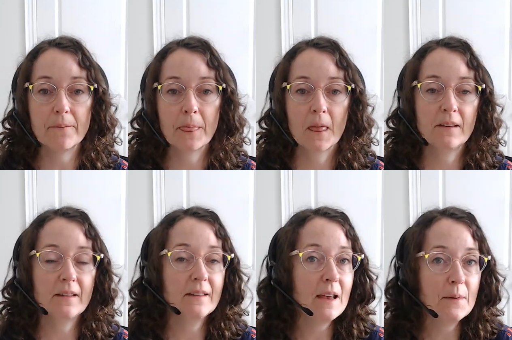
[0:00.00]
It's the
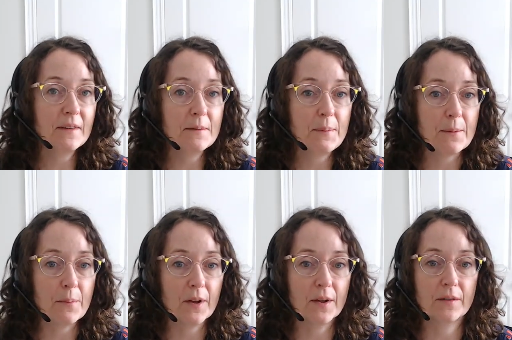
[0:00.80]
same as in
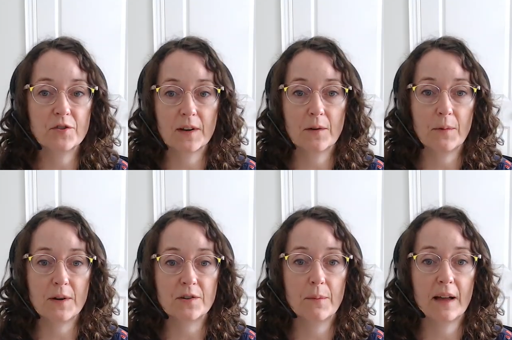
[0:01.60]
people during the
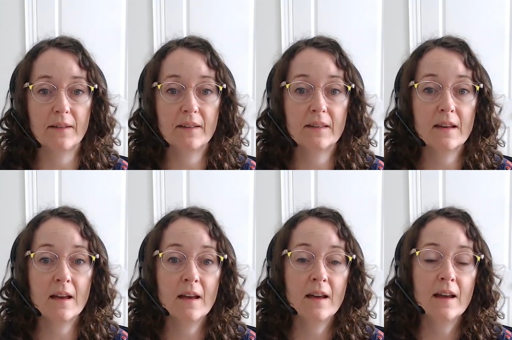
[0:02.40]
winter months.
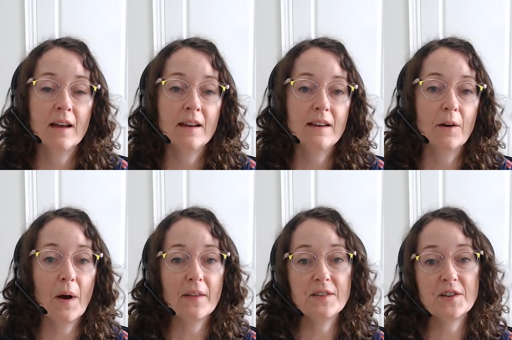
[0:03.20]
Now,
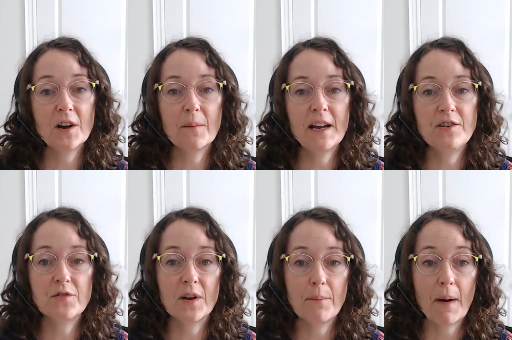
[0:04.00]
while the dog might
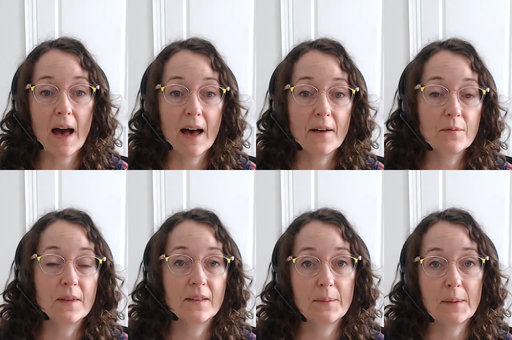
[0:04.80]
enjoy a bath with
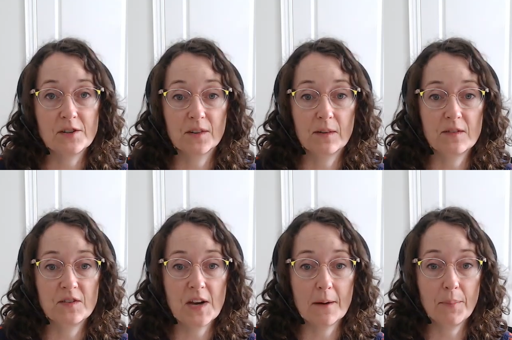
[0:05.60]
a special
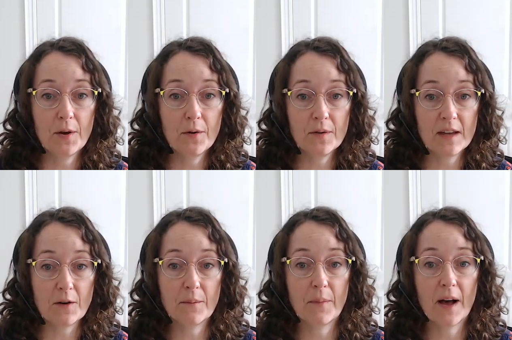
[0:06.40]
shampoo that you
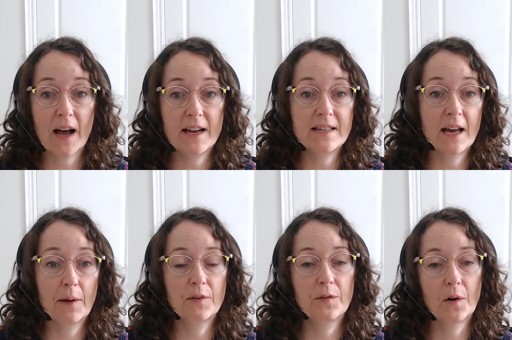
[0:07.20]
can buy to help
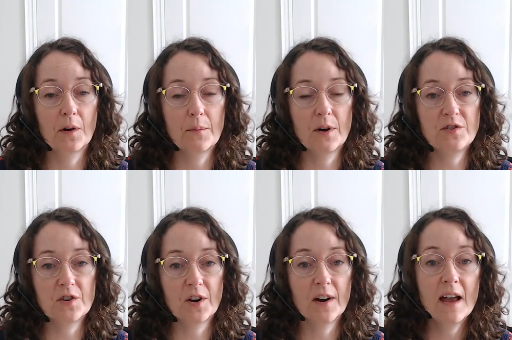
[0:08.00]
restore
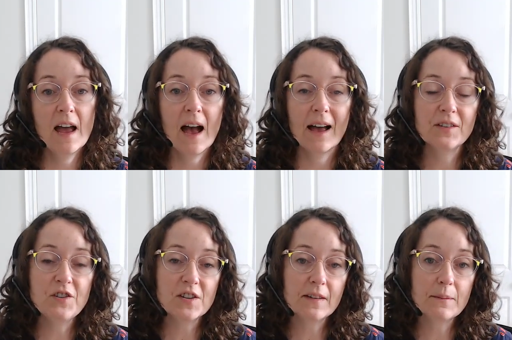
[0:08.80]
moisture, as we
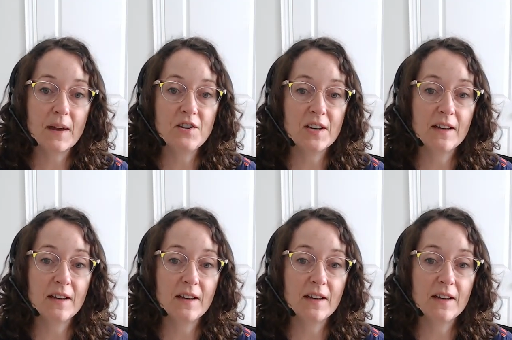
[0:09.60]
just mentioned,